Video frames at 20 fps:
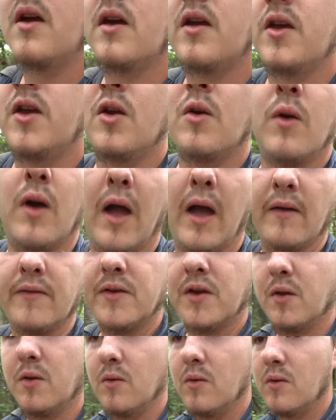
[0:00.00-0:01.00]
You don't have
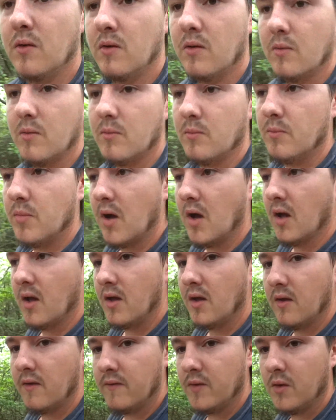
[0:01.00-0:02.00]
to,
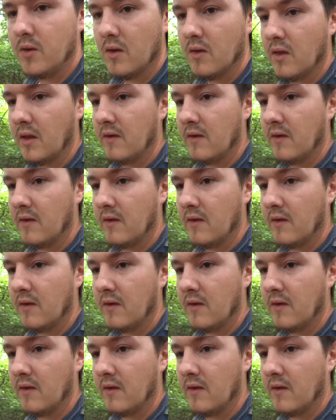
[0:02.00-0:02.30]
but if you can